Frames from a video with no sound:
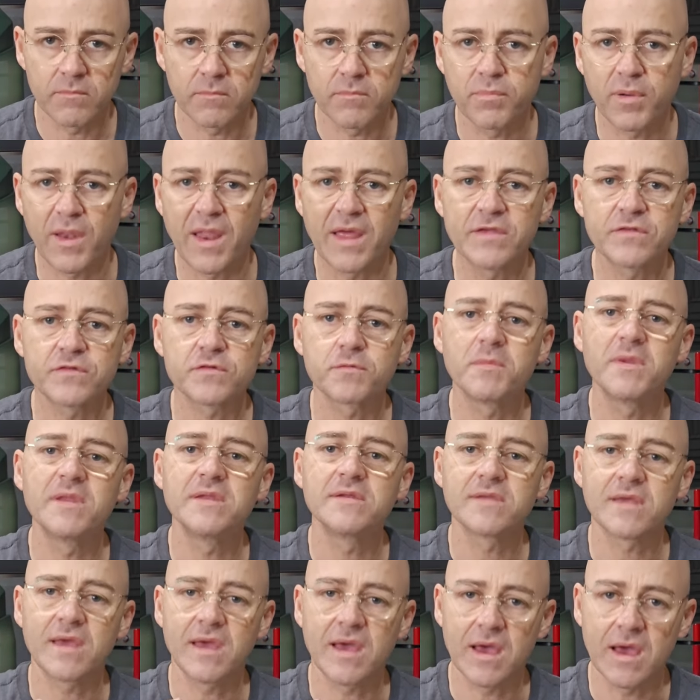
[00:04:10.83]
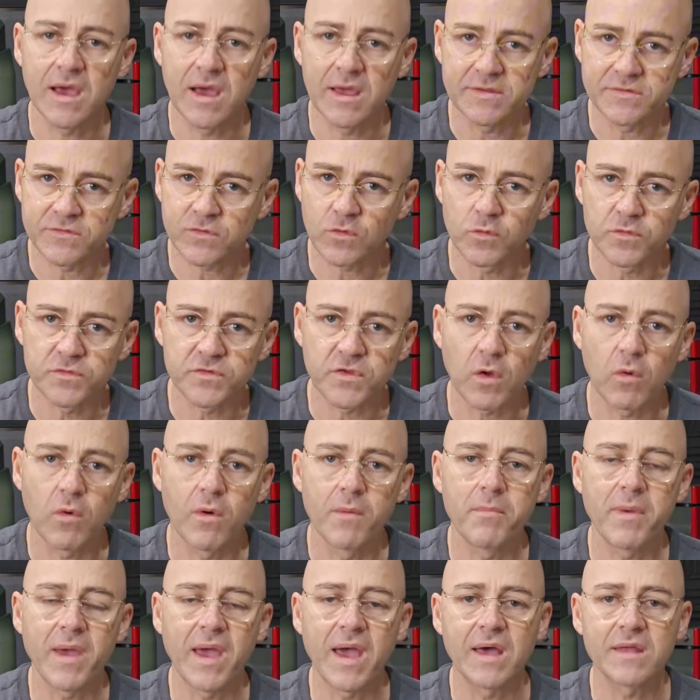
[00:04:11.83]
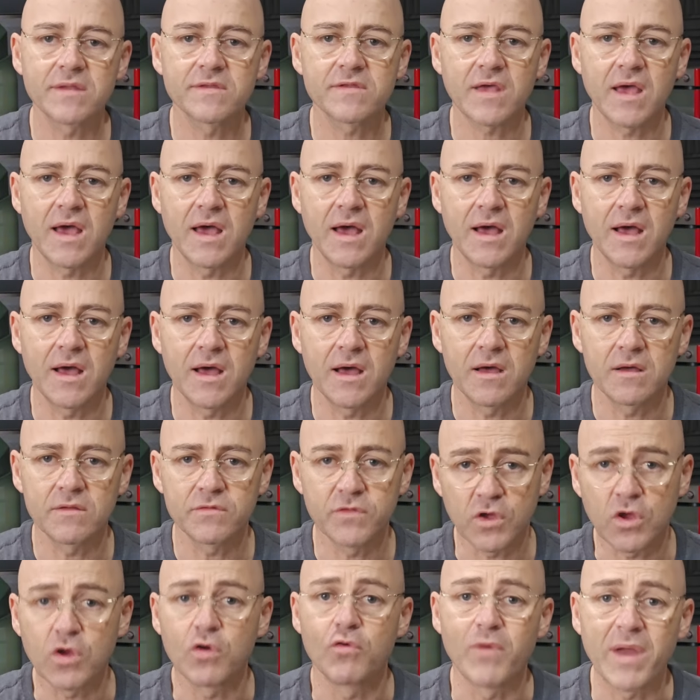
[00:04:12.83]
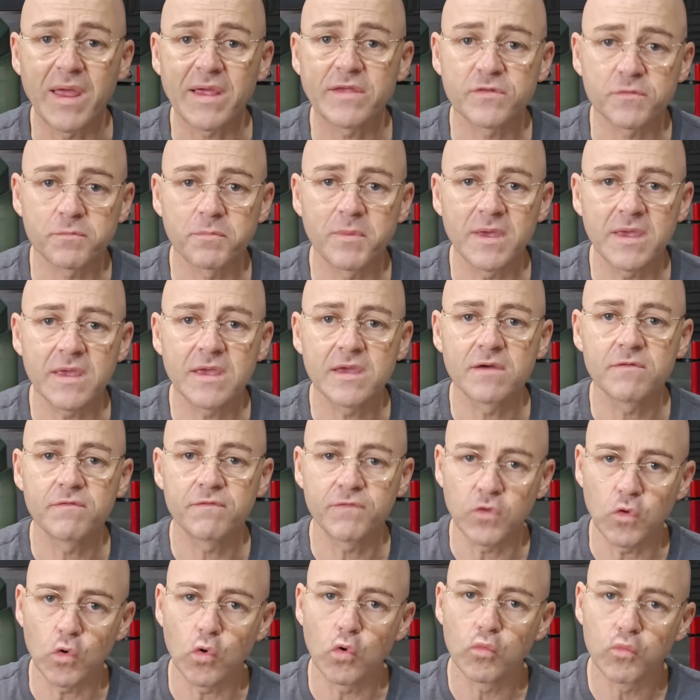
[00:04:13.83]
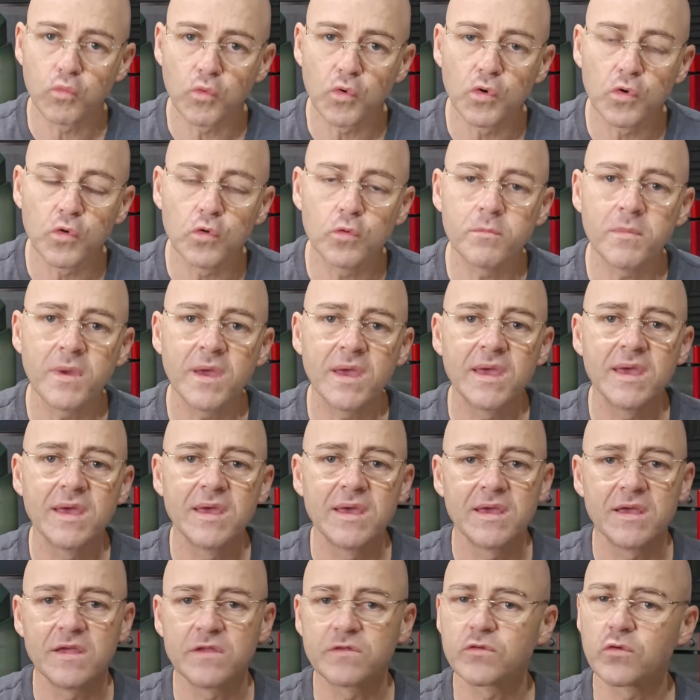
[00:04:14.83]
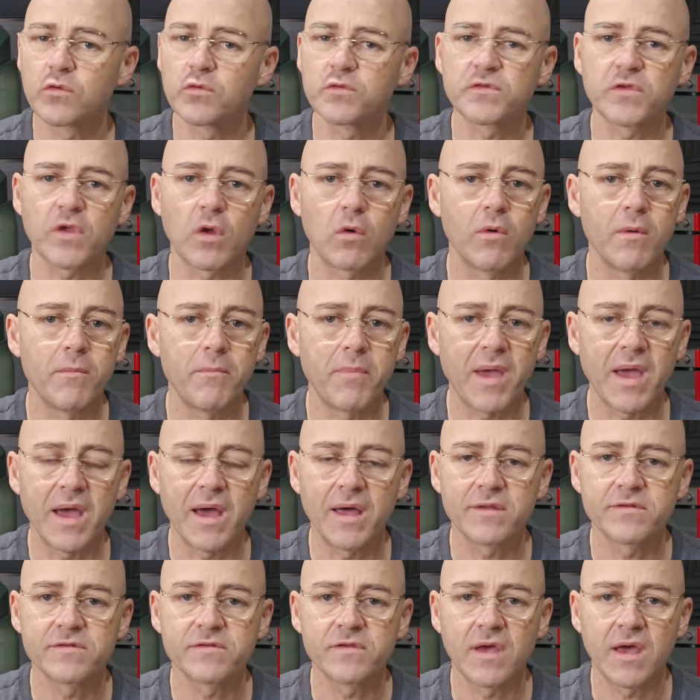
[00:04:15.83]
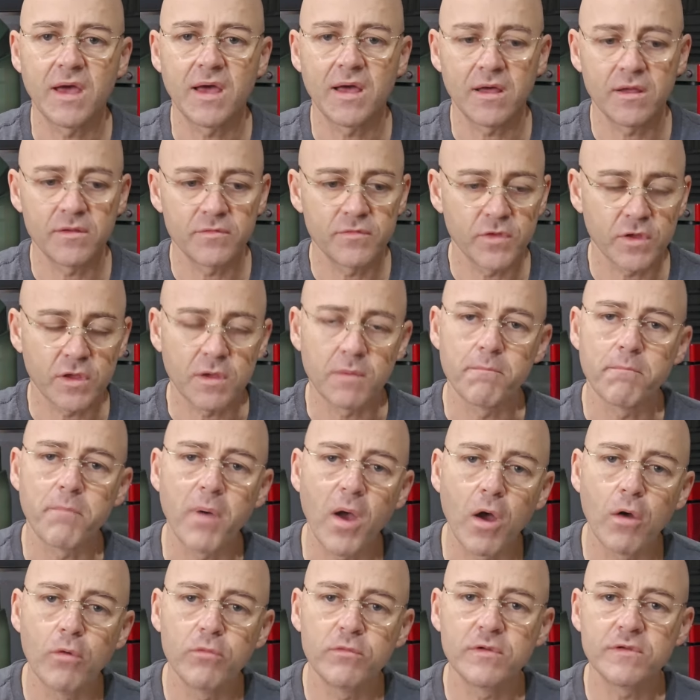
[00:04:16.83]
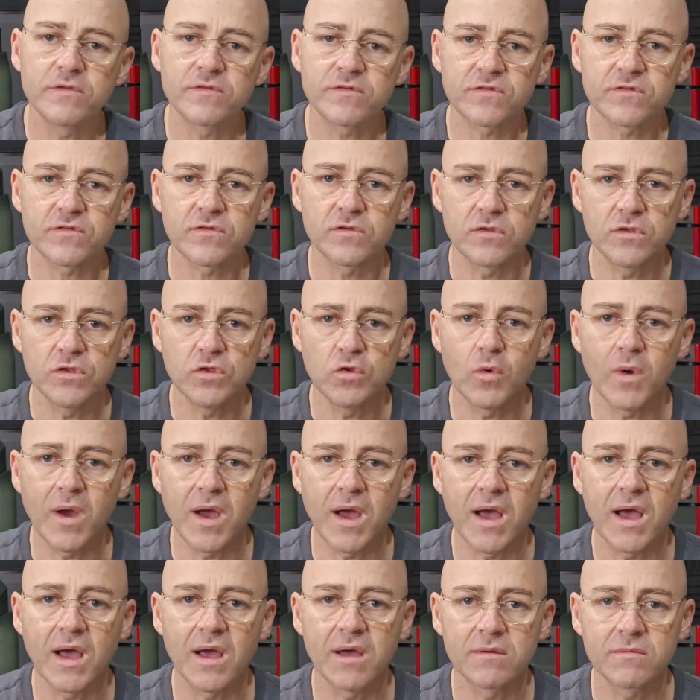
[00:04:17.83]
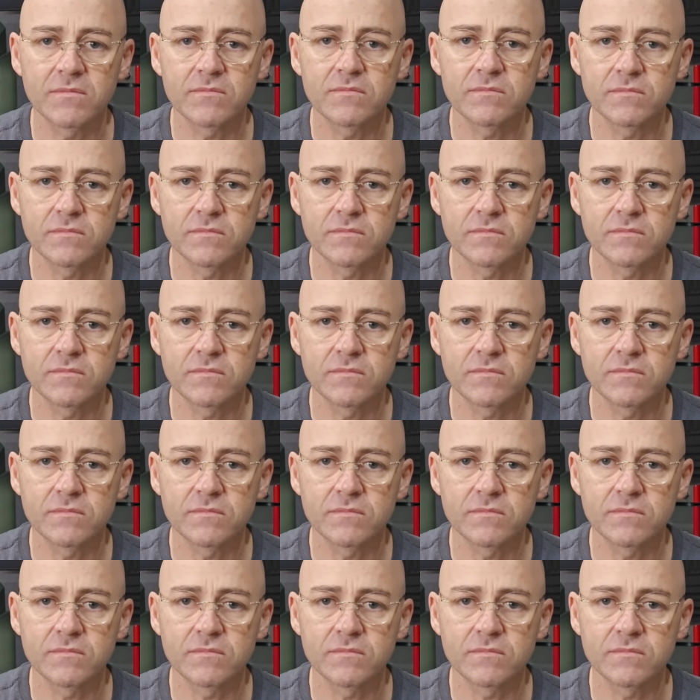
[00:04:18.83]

placement. It's also about the correct speaker for your room. It's also about the components you are